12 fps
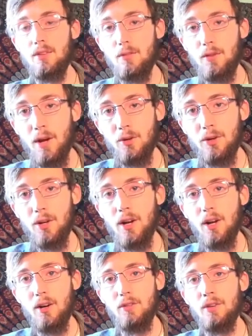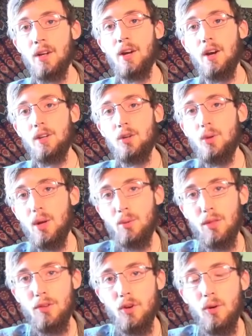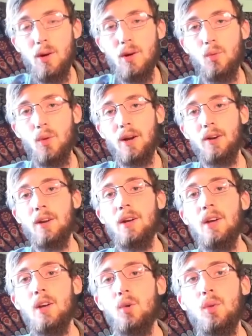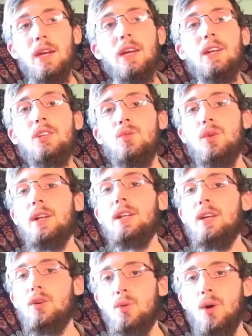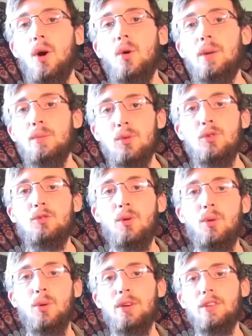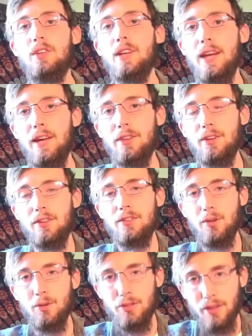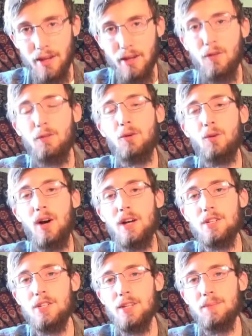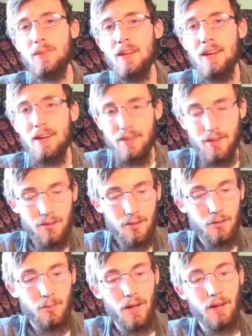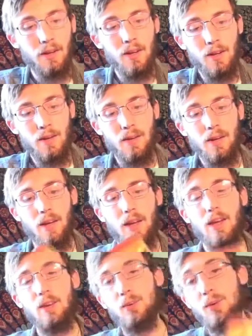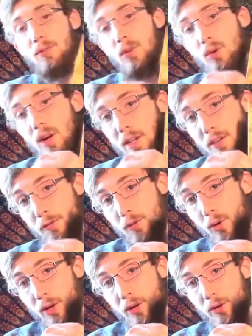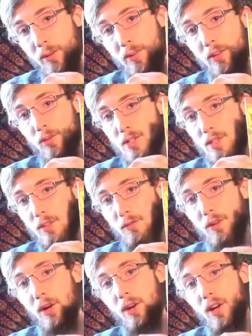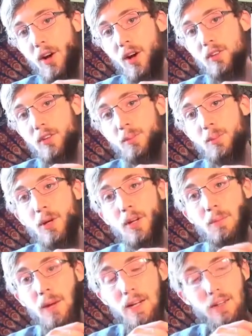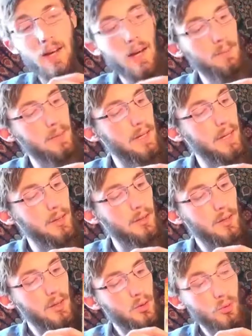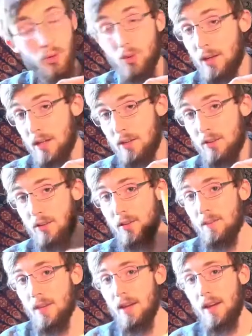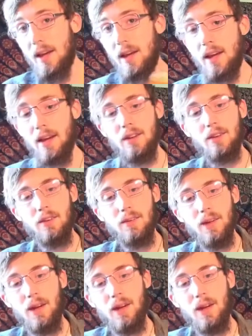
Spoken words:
founder of A New Way with Noah, where we can really grow and move forward together. So thank you for watching. This has been a review on The Four Agreements, which is a very awesome book by Don Miguel Ruiz. And